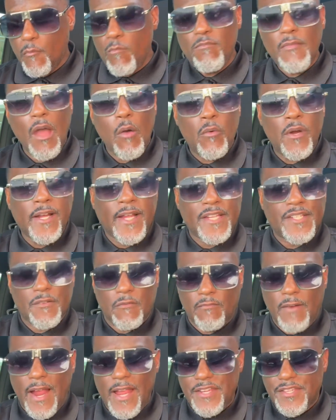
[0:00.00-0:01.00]
I want to get some
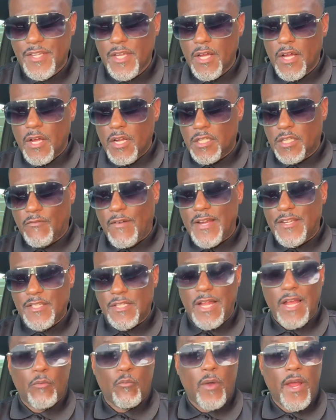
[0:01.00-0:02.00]
rice. The rice is
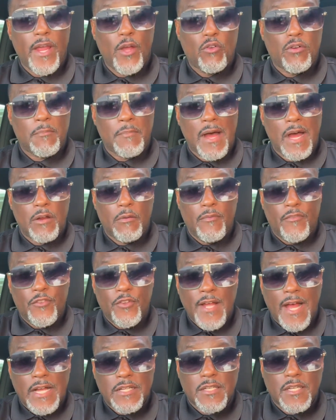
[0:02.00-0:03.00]
like way on the bottom, if you
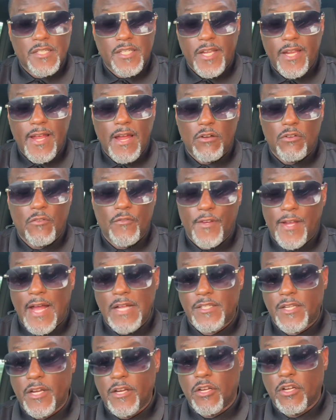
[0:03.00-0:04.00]
guys can see. I don't know if you guys
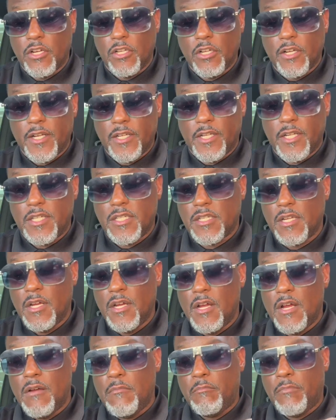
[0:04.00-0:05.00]
get a good look at this,
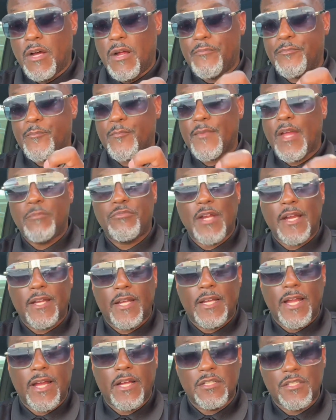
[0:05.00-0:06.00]
but I'm trying to get
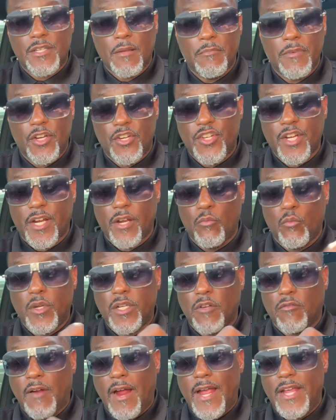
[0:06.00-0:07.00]
like some of the chicken with the
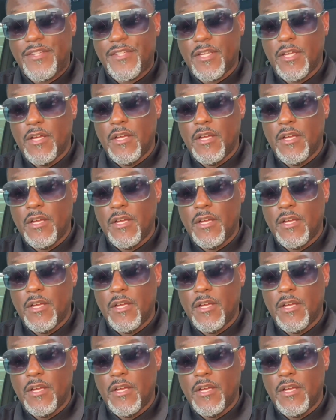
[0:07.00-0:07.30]
rice.